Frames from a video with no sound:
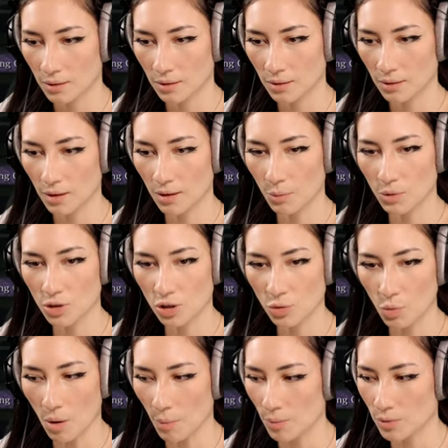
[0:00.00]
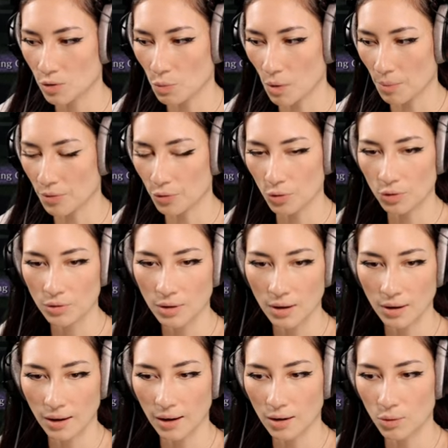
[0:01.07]
And then we just swap swap through.
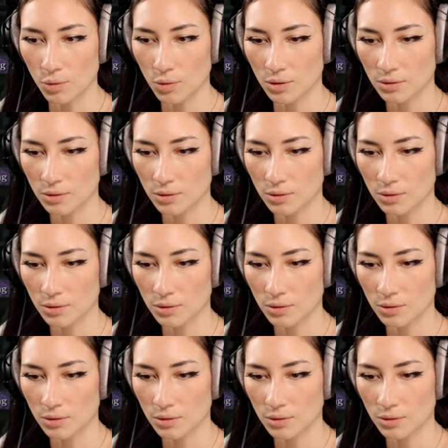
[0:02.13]
Okay, cool.